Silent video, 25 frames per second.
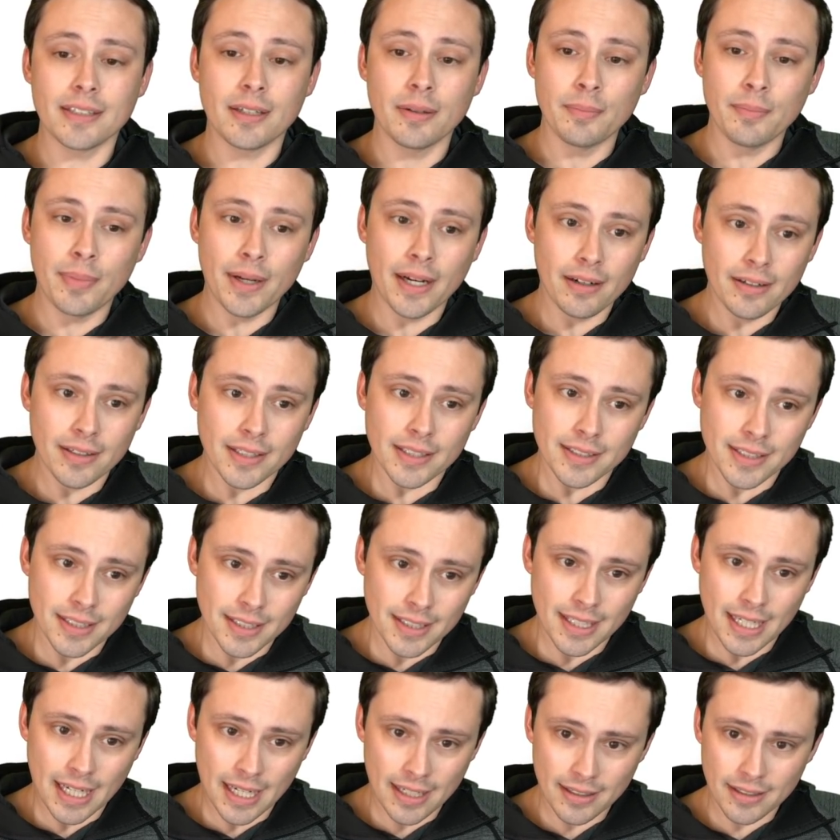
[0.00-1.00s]

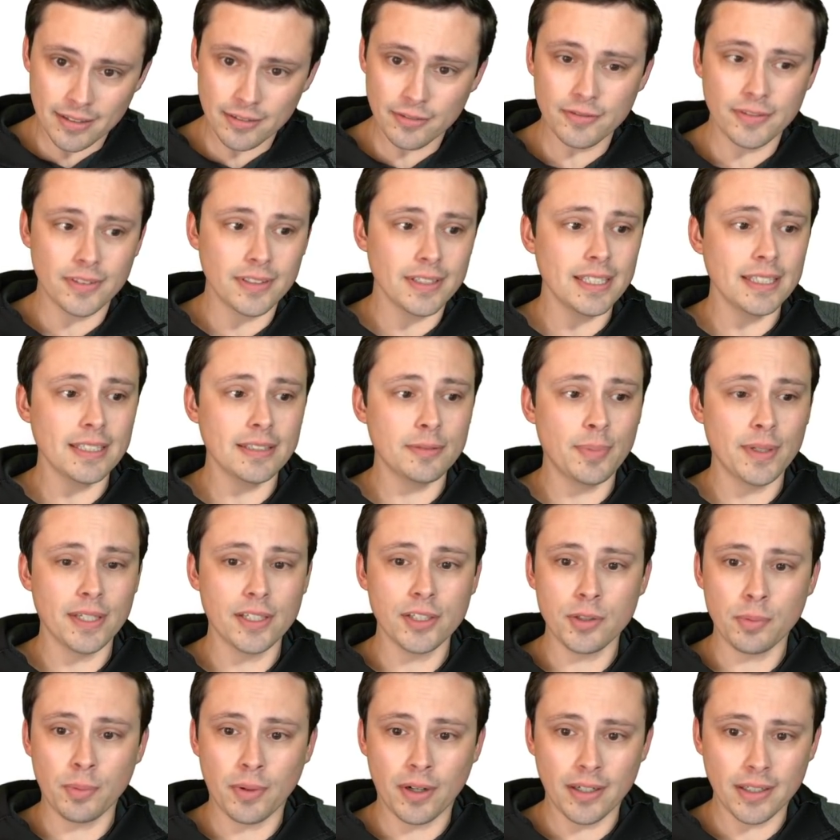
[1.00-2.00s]
comparison data for these
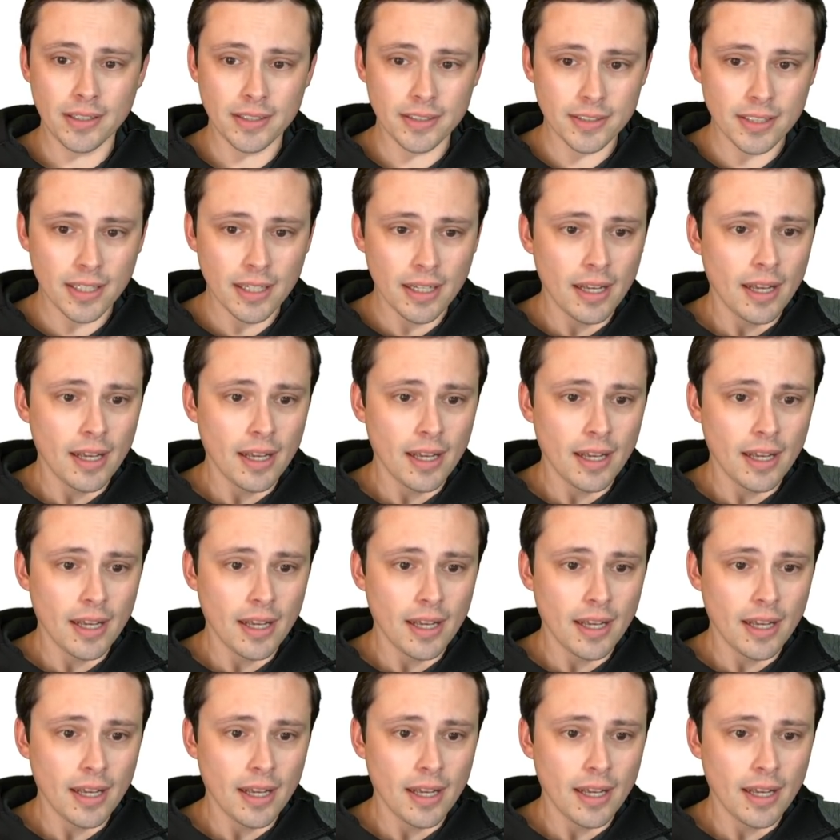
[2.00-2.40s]
benchmarks.